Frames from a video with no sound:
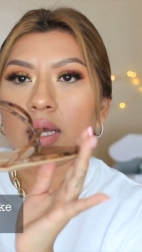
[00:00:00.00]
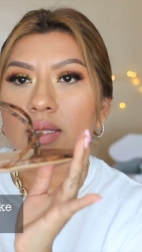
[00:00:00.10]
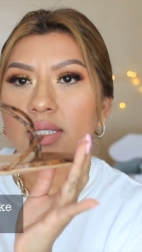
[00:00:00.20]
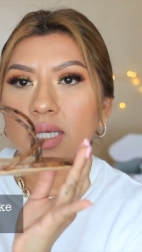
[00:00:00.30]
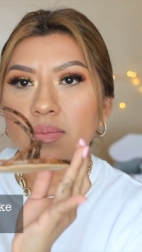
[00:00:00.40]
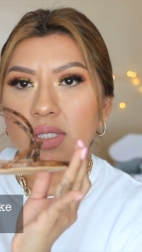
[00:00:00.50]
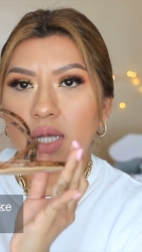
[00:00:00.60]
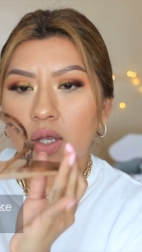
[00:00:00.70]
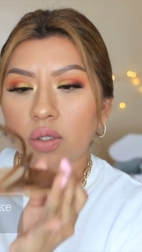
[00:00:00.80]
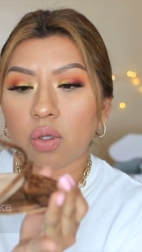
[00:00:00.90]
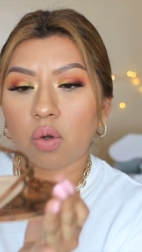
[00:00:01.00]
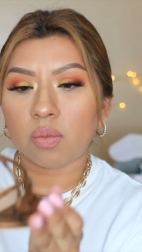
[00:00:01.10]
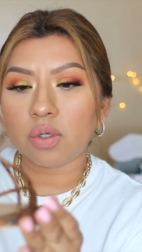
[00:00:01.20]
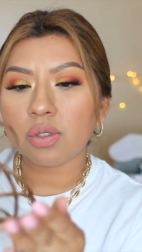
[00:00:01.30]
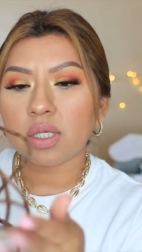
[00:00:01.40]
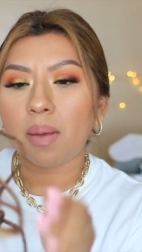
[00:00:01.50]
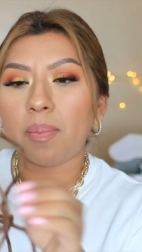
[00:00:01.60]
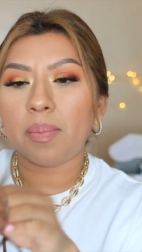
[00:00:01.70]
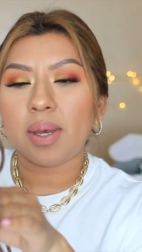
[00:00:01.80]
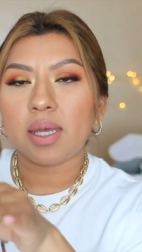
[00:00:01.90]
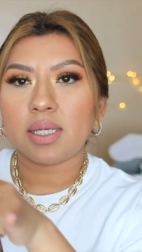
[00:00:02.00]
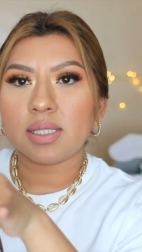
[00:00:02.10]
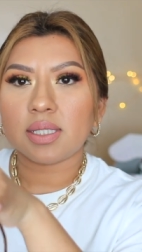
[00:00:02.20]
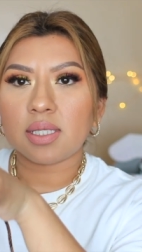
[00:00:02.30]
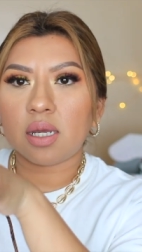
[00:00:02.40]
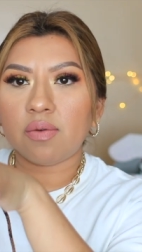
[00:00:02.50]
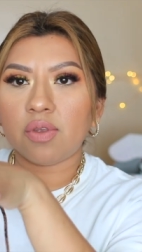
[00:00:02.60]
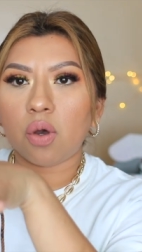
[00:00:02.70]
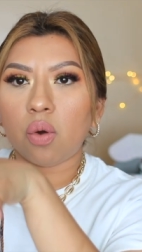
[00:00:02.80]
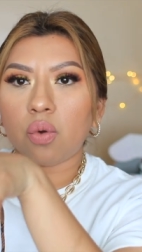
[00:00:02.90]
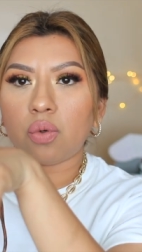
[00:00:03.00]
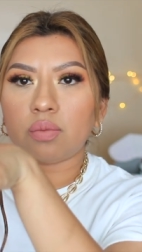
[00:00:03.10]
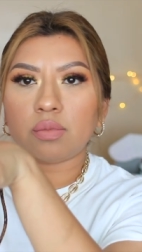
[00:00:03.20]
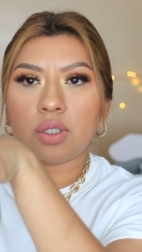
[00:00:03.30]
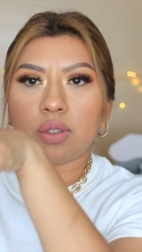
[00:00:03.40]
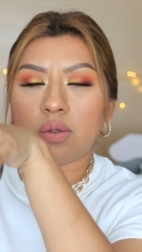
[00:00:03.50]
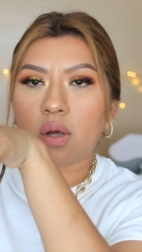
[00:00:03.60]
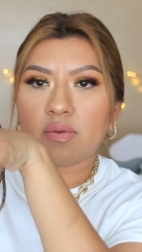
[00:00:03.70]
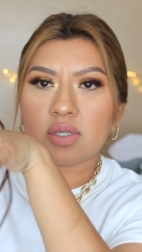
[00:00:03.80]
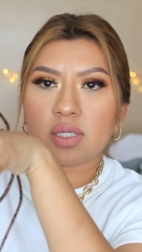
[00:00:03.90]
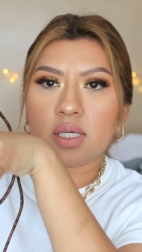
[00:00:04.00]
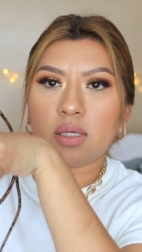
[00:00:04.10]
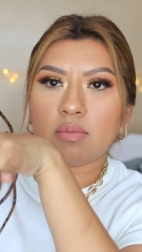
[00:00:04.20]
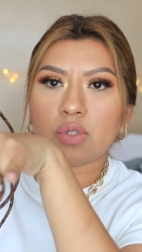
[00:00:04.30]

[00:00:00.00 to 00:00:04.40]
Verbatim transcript: the same style almost but instead of the whole you know obviously